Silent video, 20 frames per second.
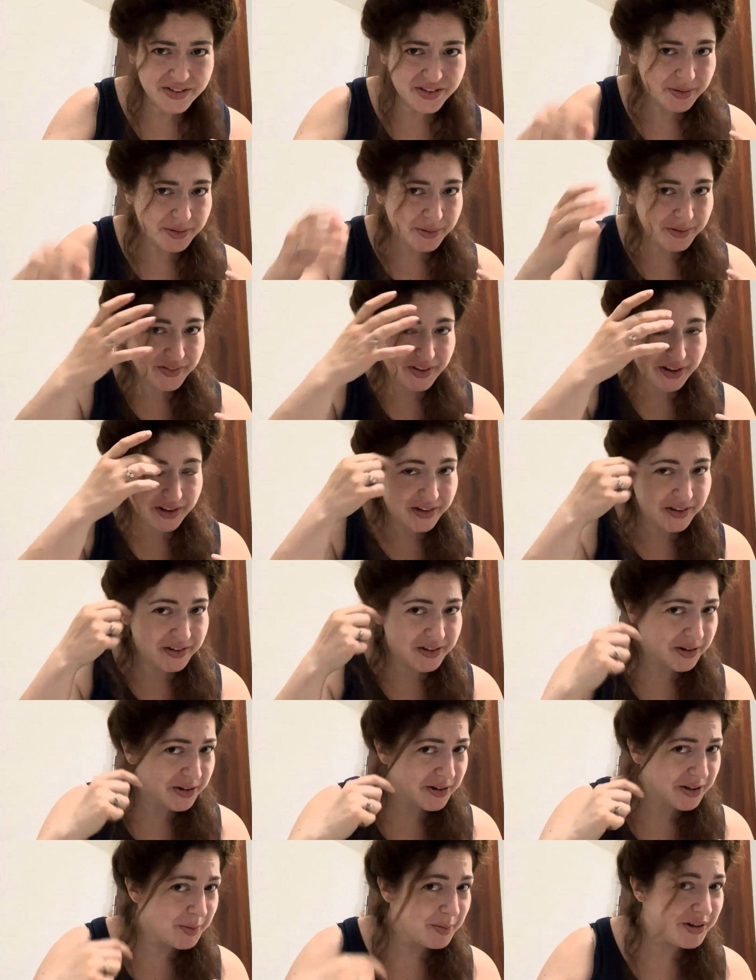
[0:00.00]
And see, we've got
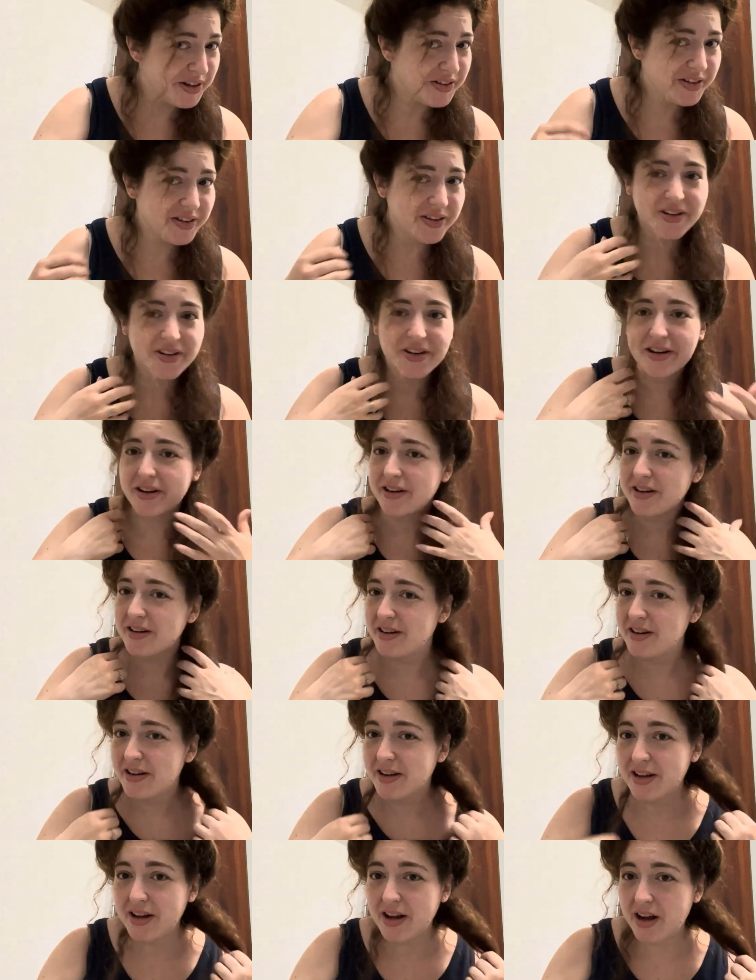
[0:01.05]
these curly pieces here.
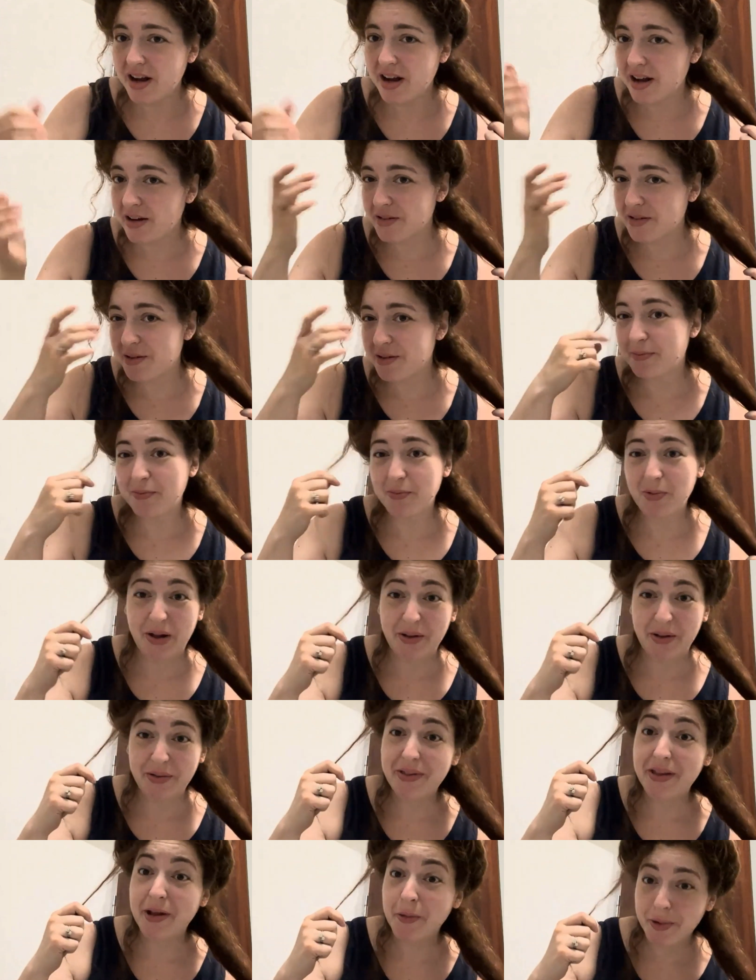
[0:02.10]
Or,
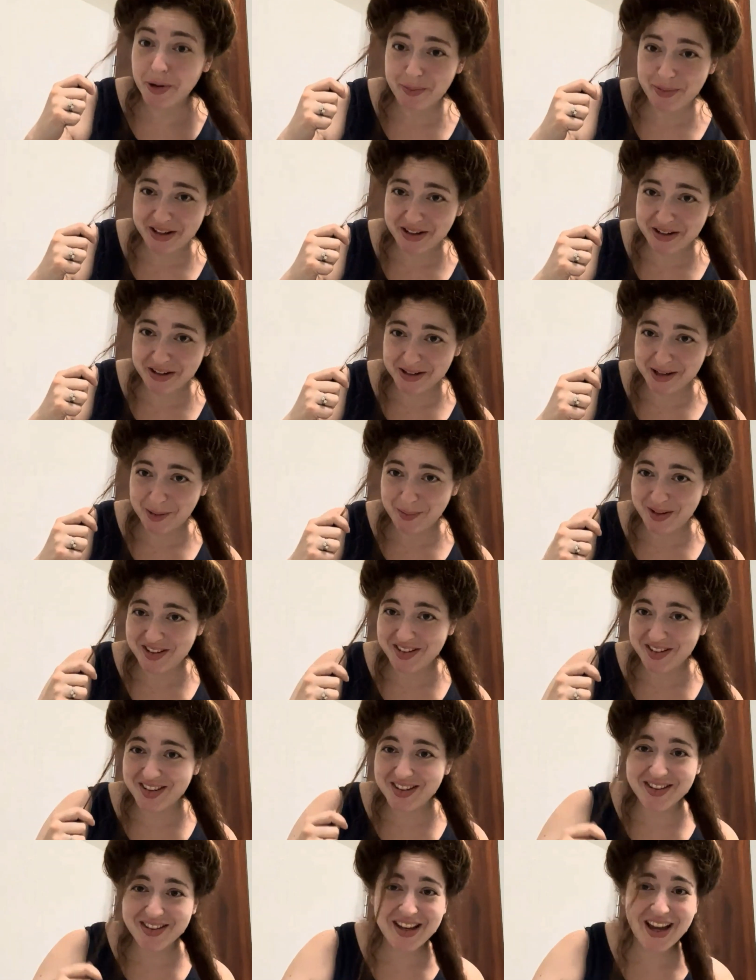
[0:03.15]
well, there will be curly
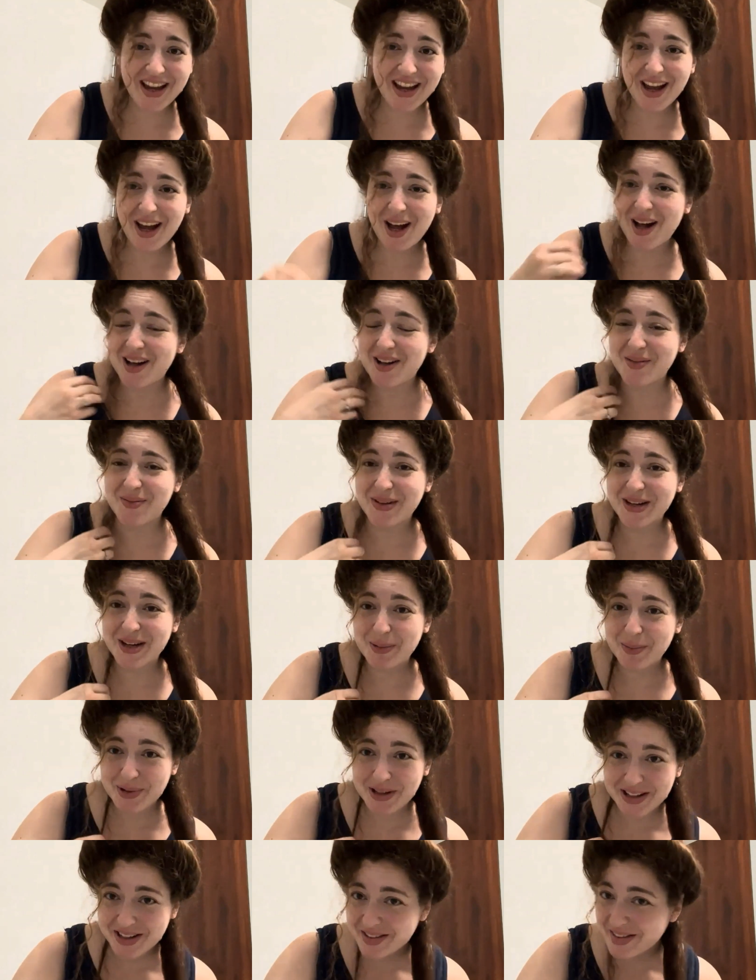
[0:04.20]
pieces, but
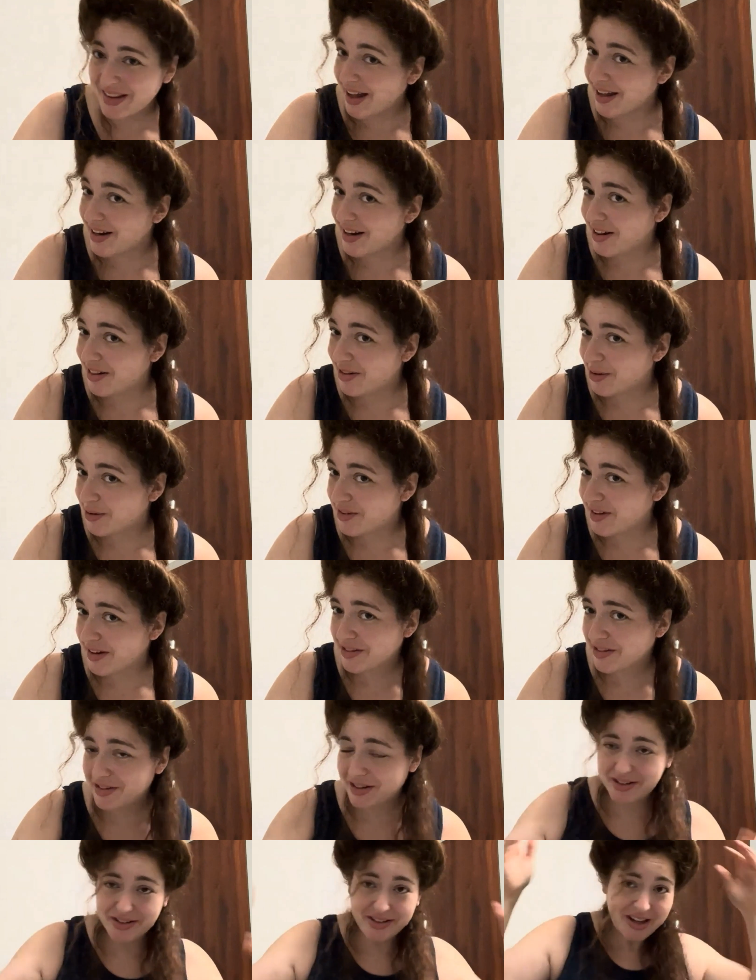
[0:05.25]
I'm pulling aside other
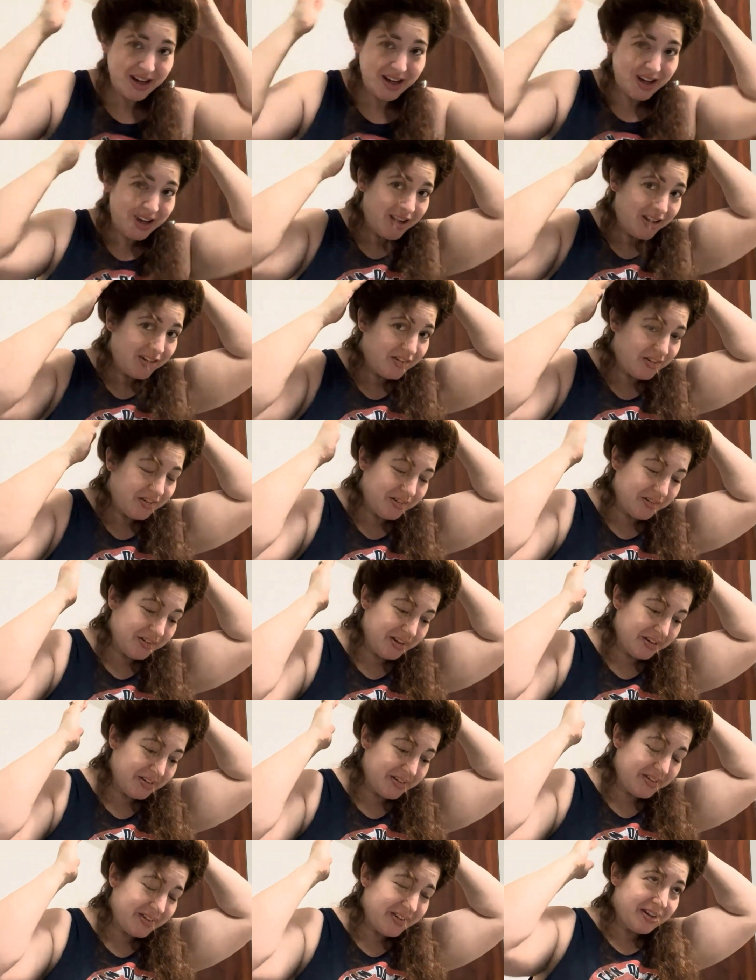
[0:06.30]
sections to do
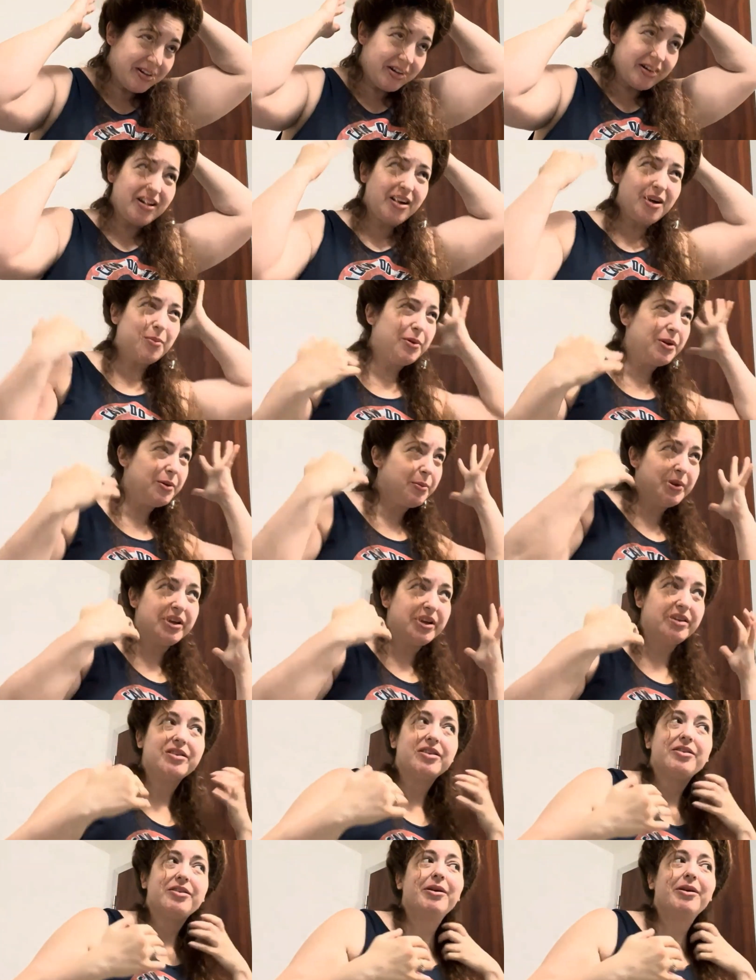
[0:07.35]
this in a couple
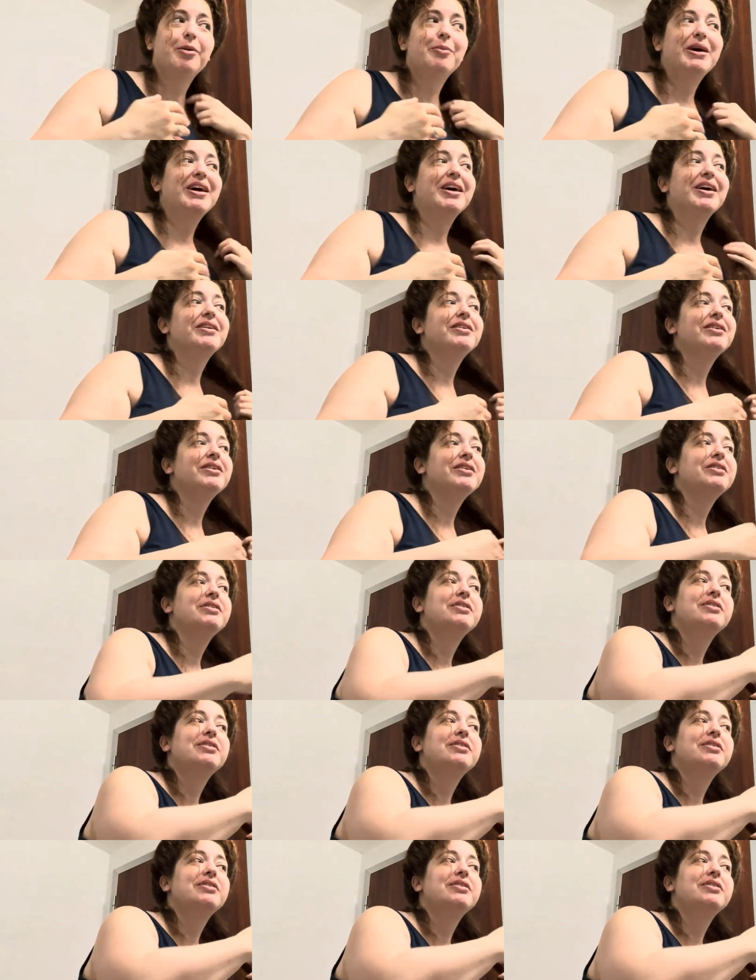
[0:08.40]
places around my head.